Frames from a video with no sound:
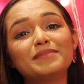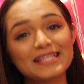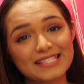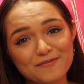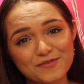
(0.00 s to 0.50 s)

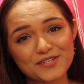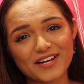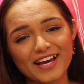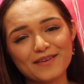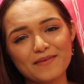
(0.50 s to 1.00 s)
Please
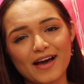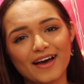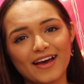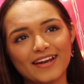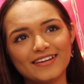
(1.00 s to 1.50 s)
subscribe
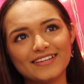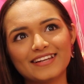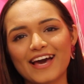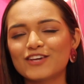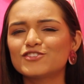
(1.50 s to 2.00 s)

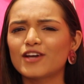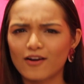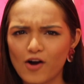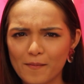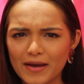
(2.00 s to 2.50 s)
and like,
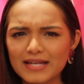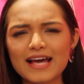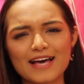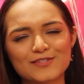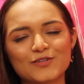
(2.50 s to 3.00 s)
share,
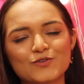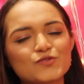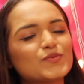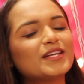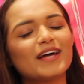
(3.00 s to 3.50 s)
comment as
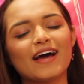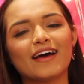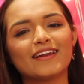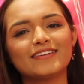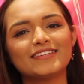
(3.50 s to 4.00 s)
usual,
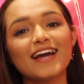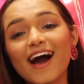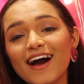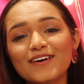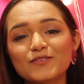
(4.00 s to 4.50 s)
and
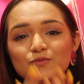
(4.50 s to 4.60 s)
yeah.